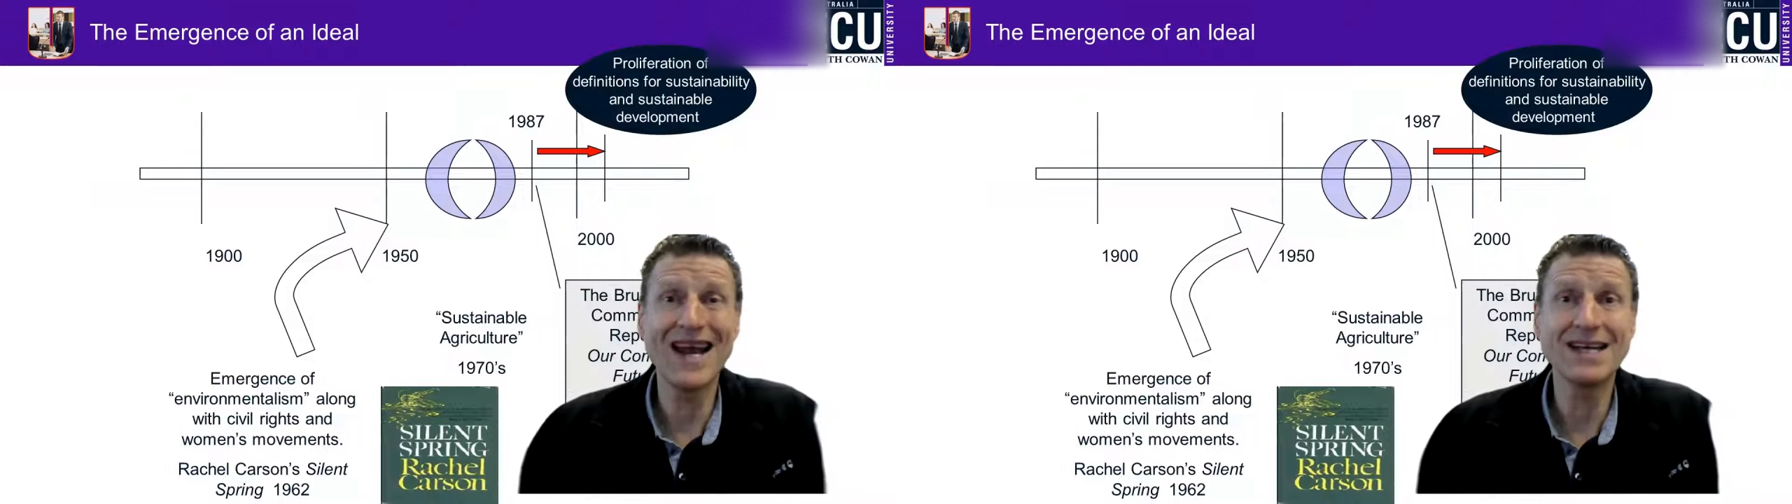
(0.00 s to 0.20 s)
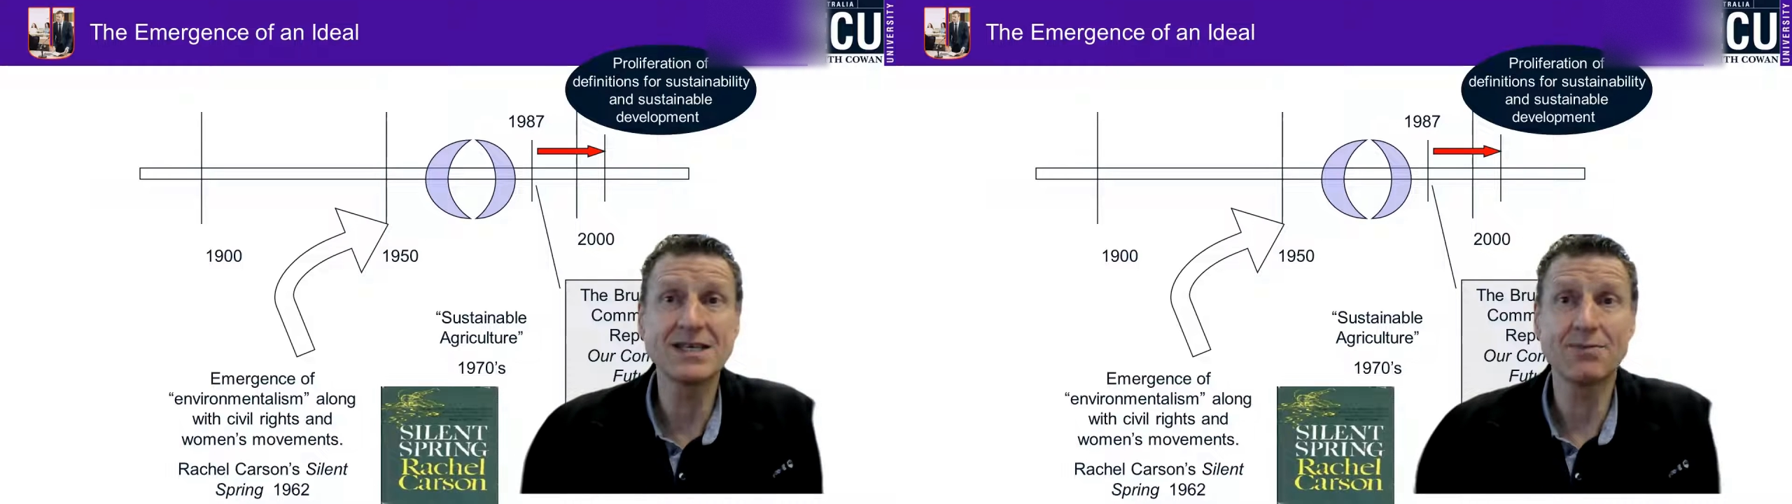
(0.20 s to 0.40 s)

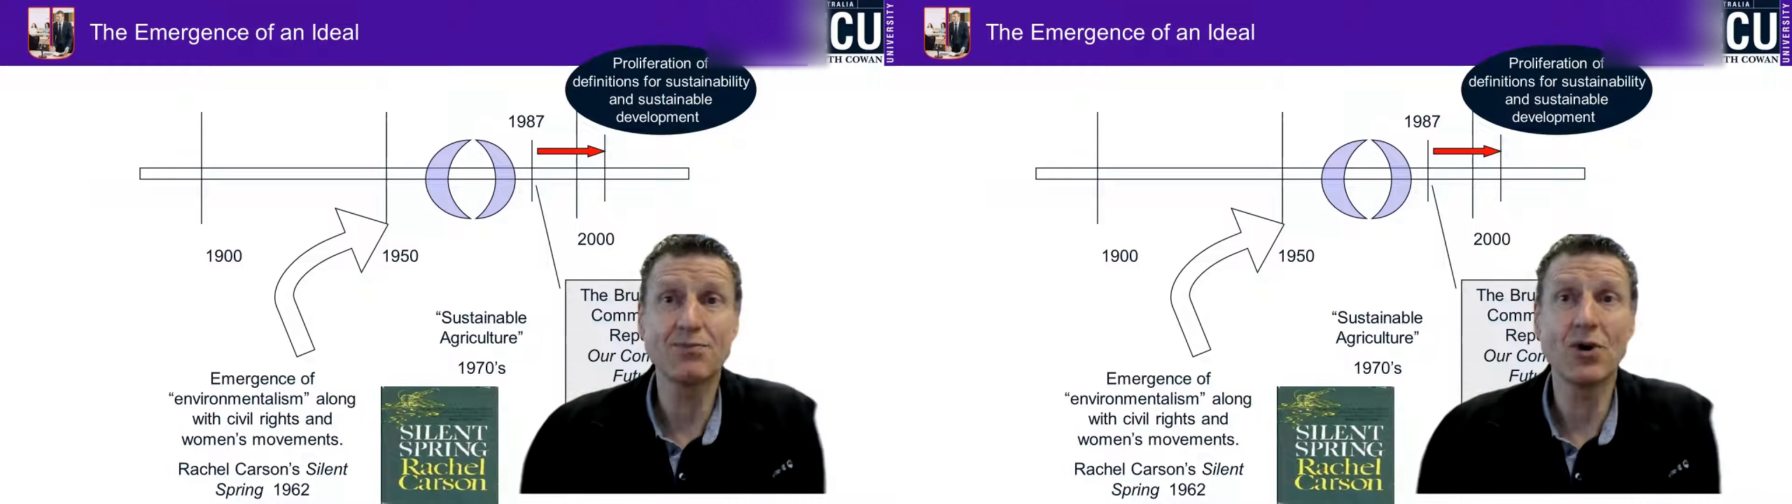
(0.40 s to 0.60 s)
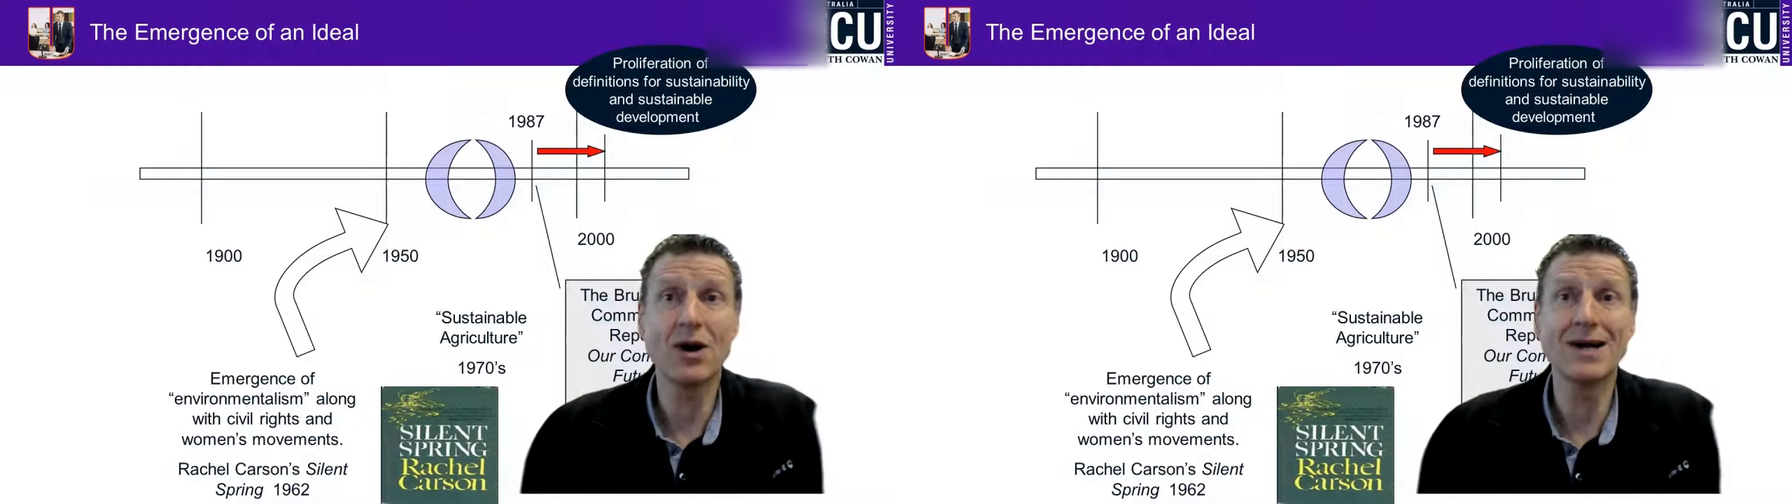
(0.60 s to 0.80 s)

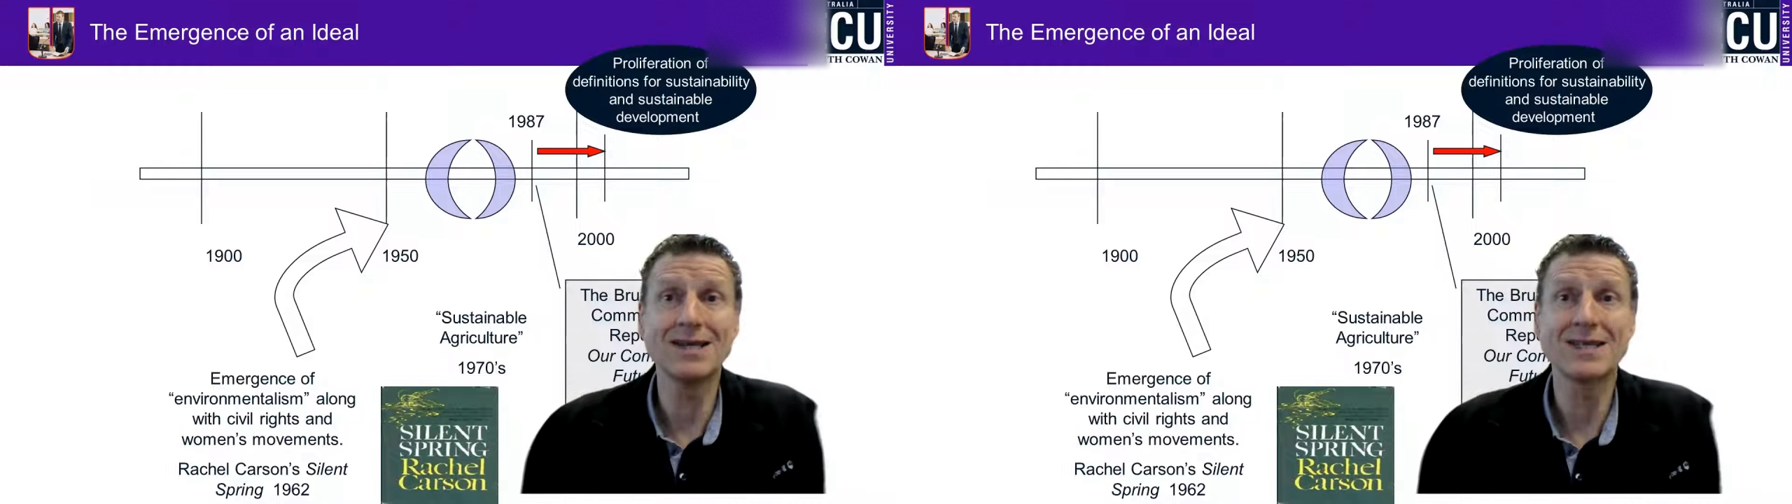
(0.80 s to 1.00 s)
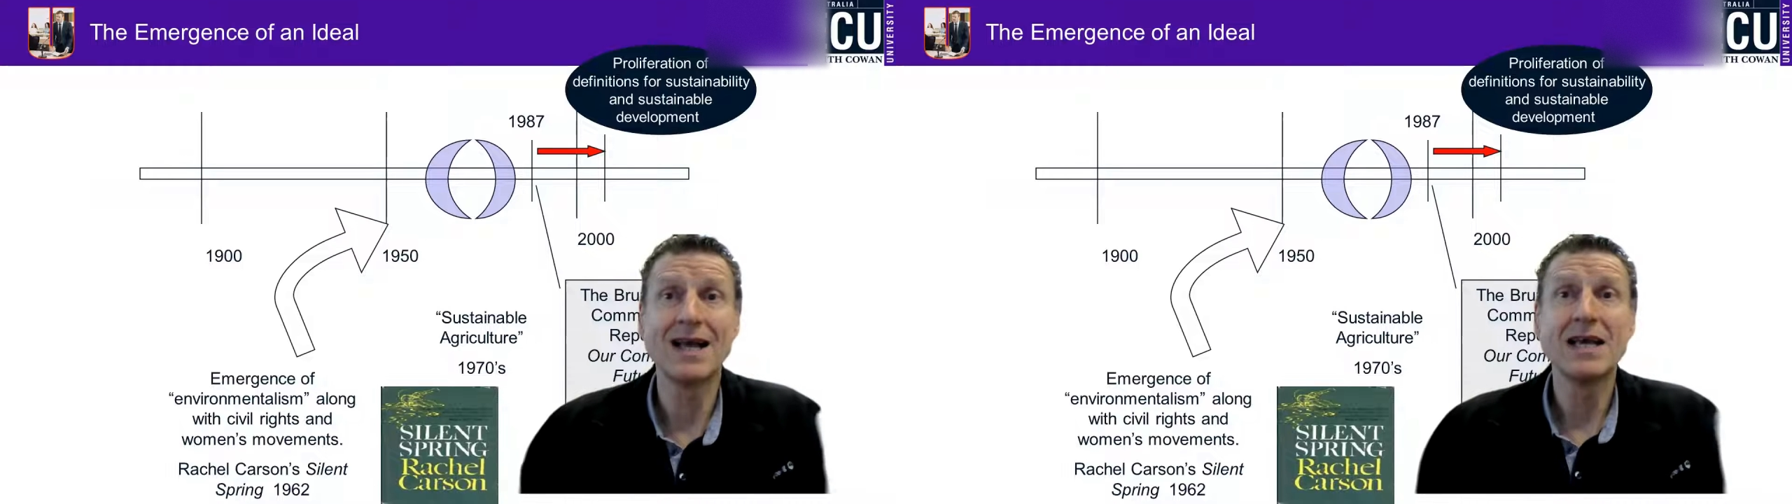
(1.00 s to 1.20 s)

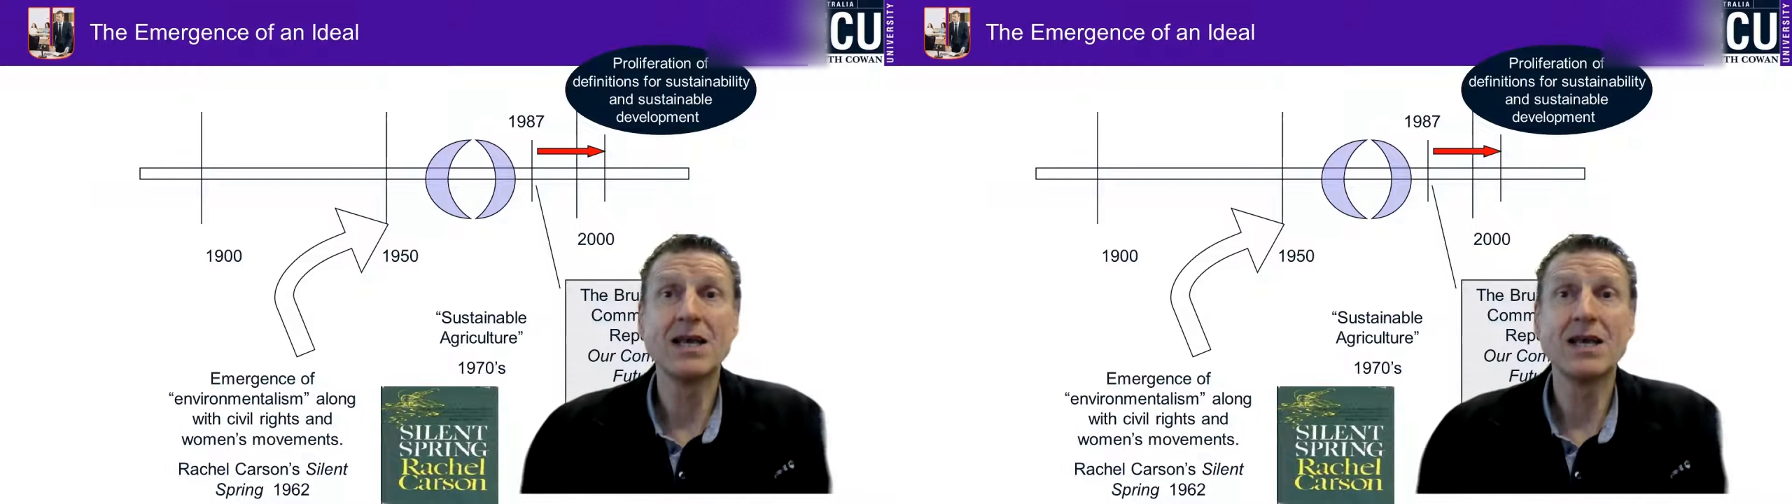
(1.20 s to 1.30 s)
enterprise.